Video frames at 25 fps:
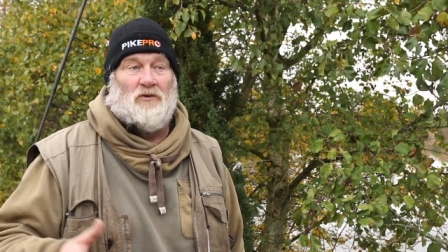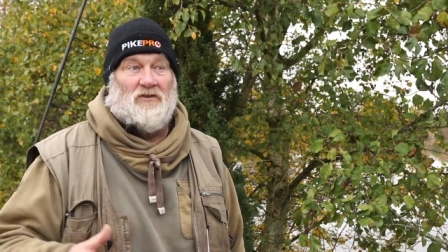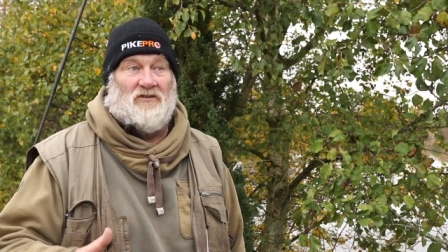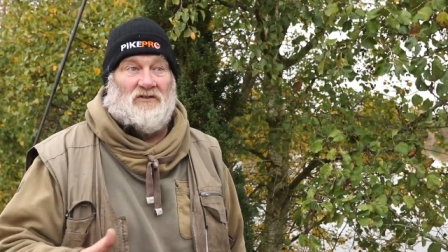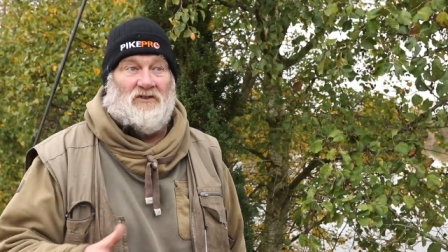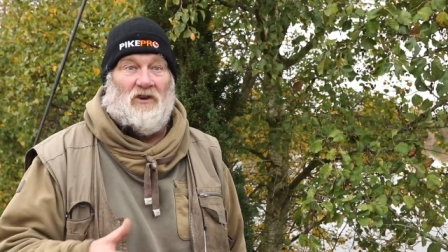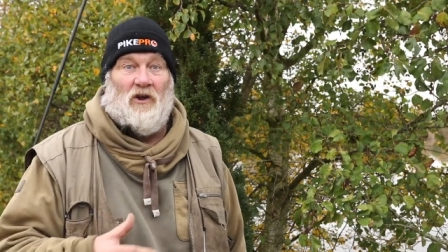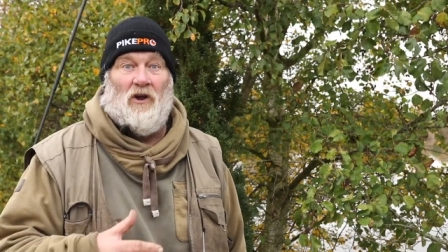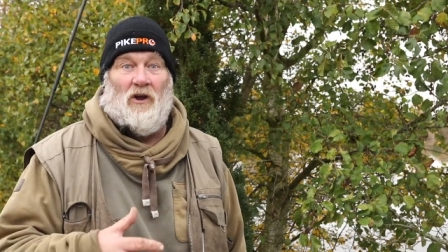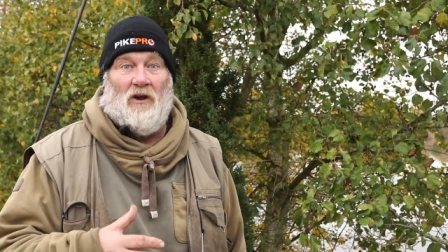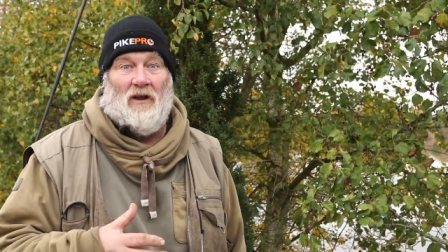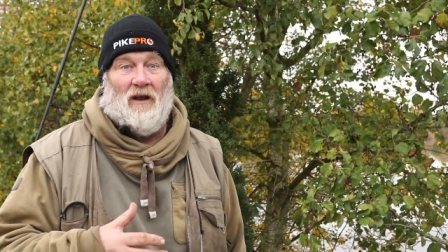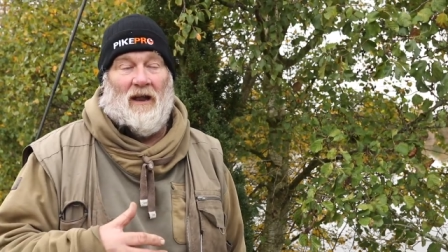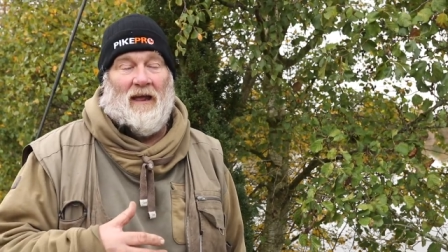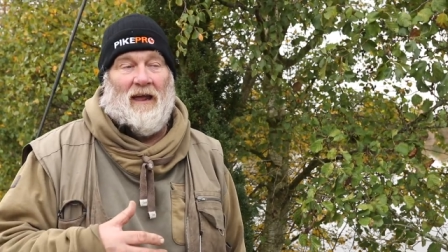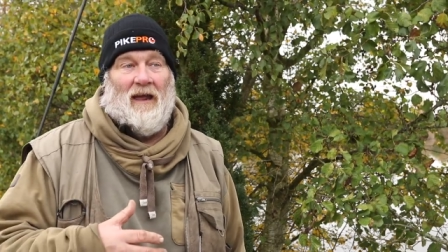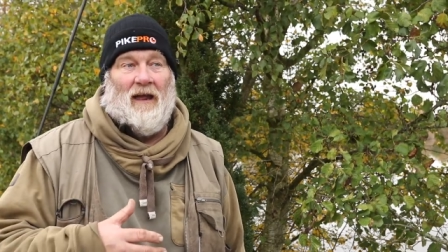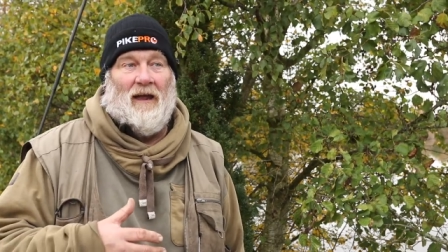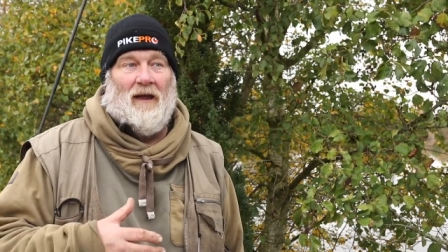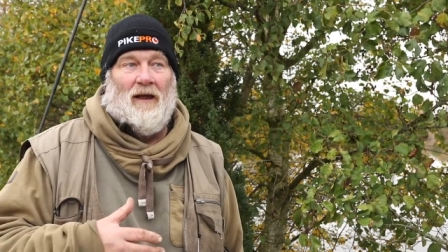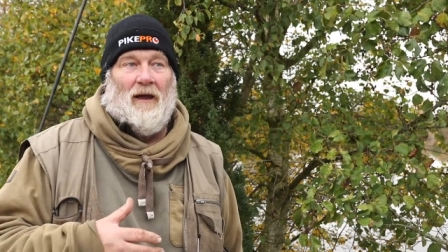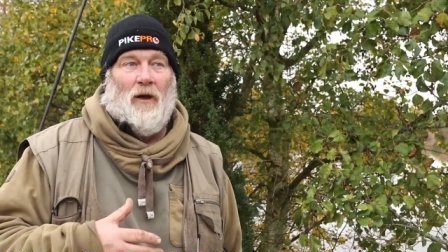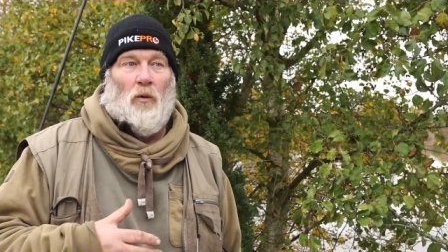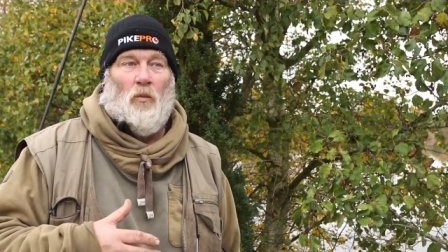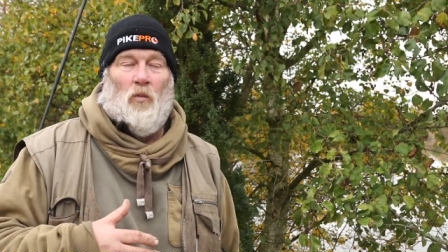certainly
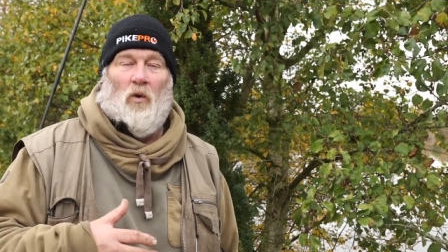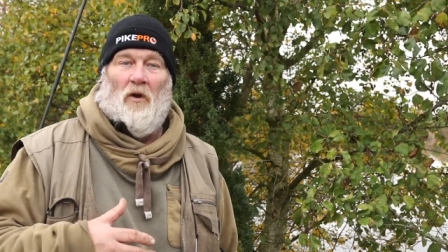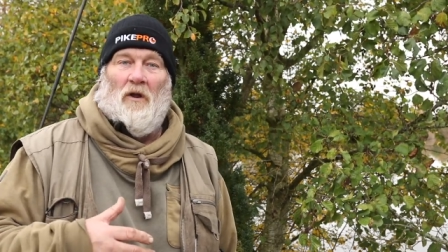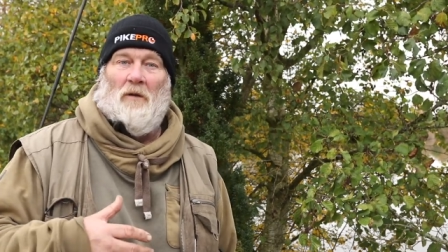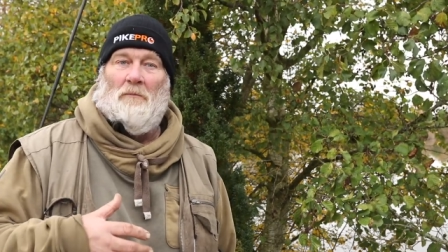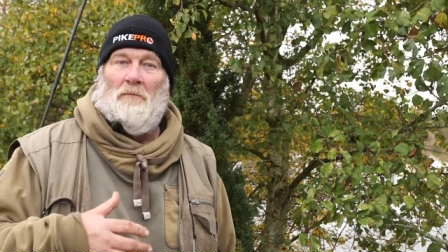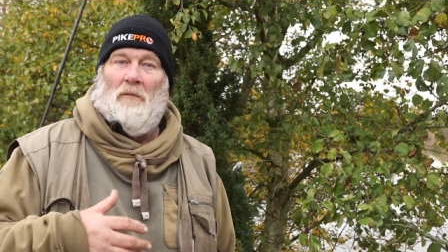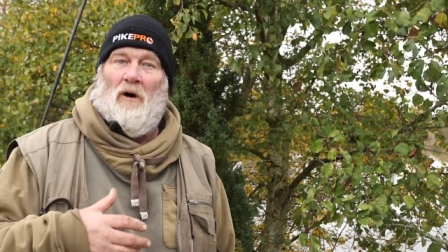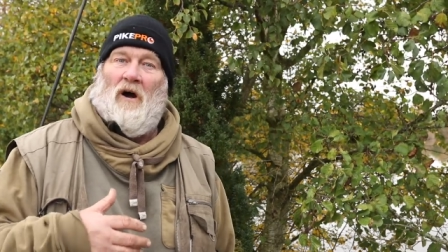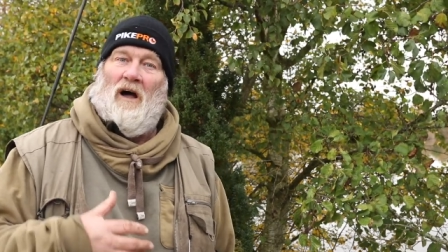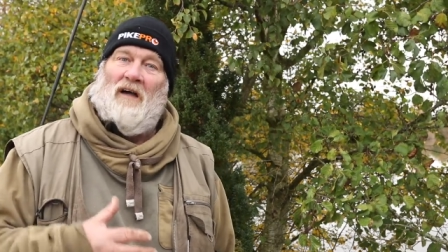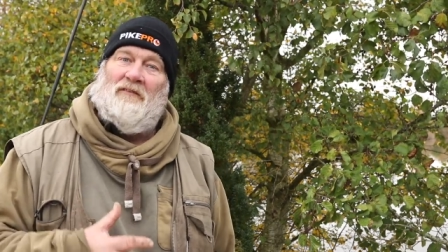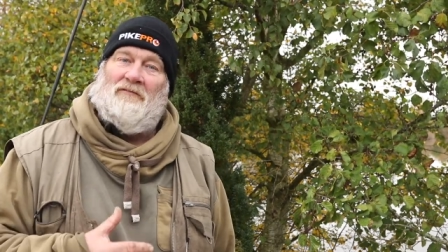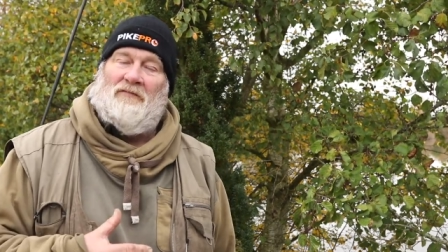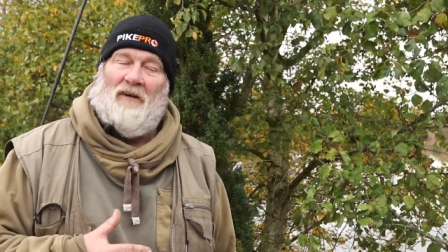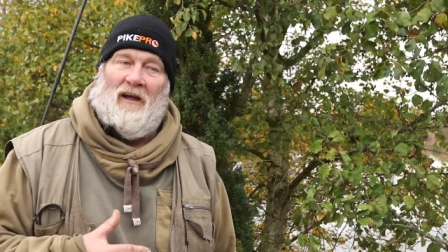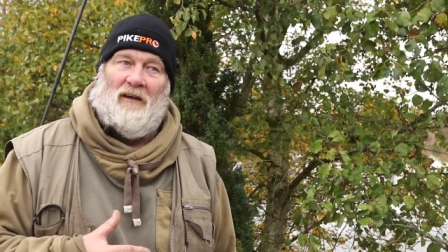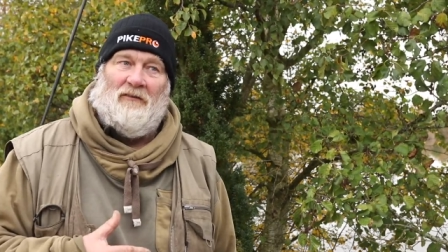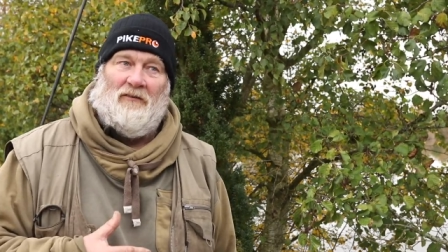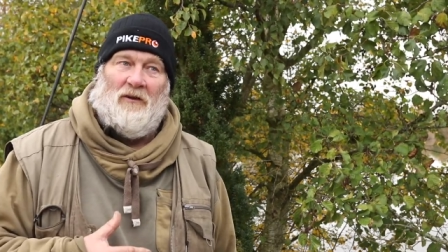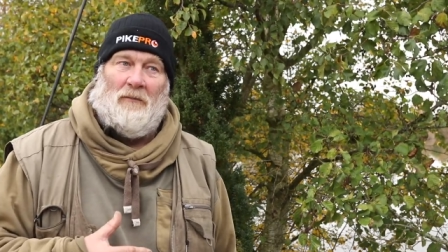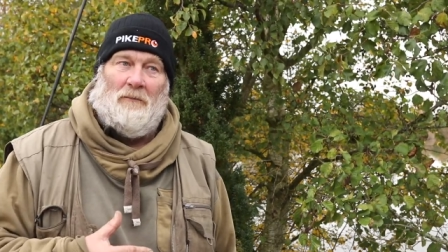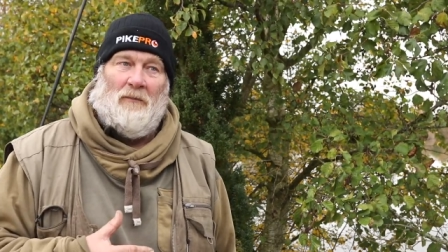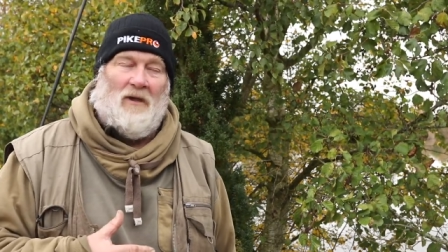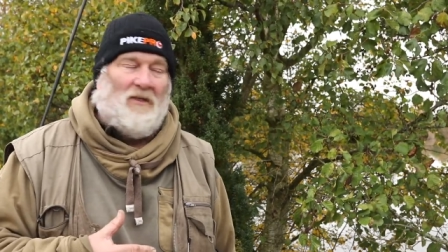one of my
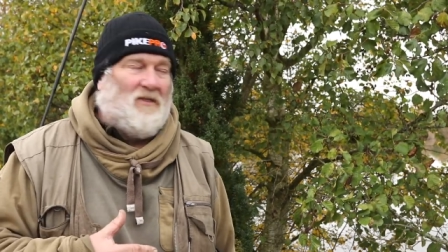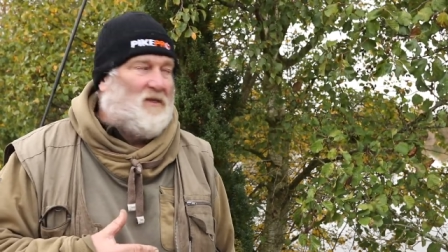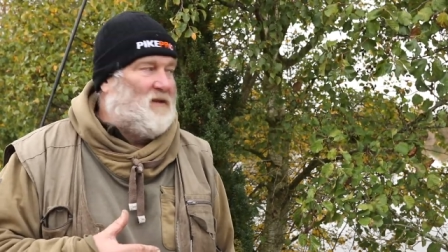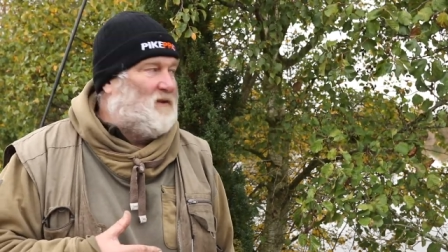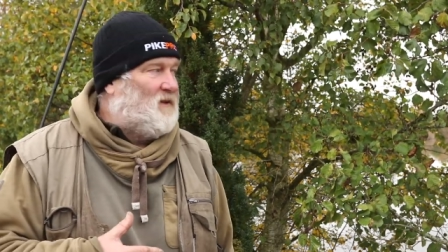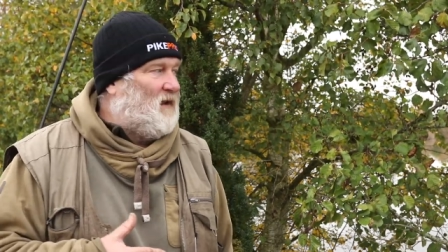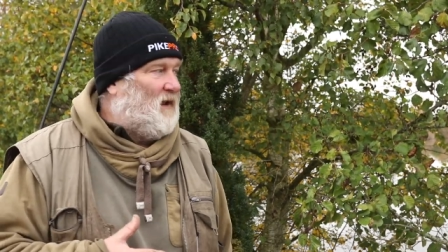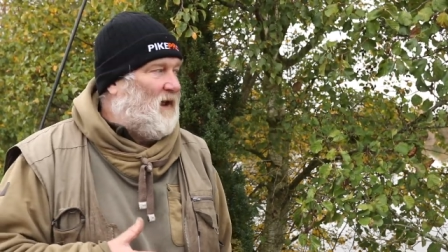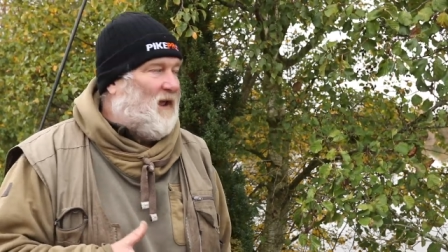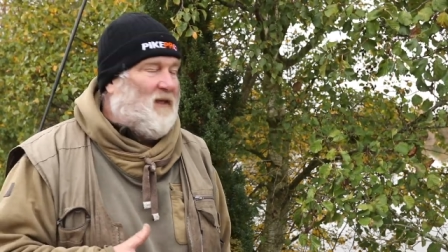favourite methods,